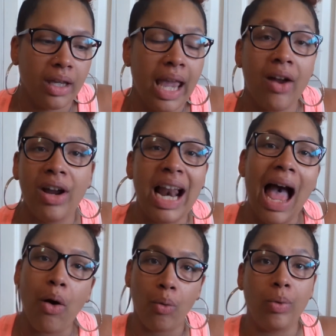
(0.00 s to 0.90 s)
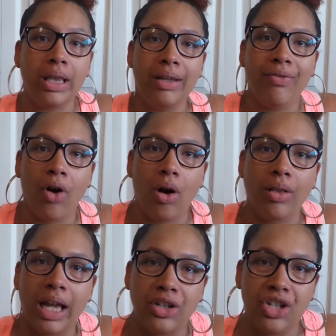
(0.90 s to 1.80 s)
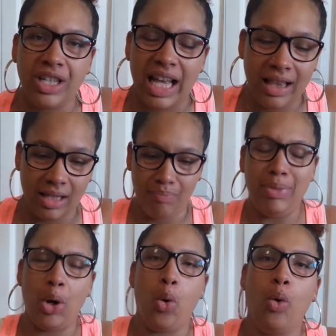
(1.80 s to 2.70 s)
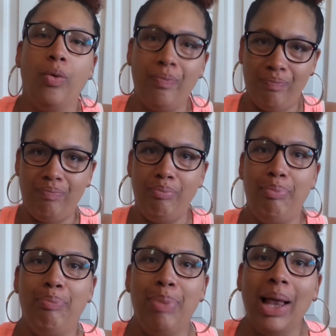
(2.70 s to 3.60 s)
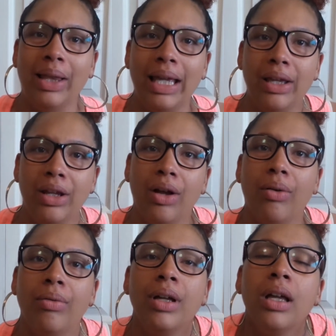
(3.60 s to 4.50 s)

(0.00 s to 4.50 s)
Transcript: carried out really far. Like, she just had this big old belly, you know.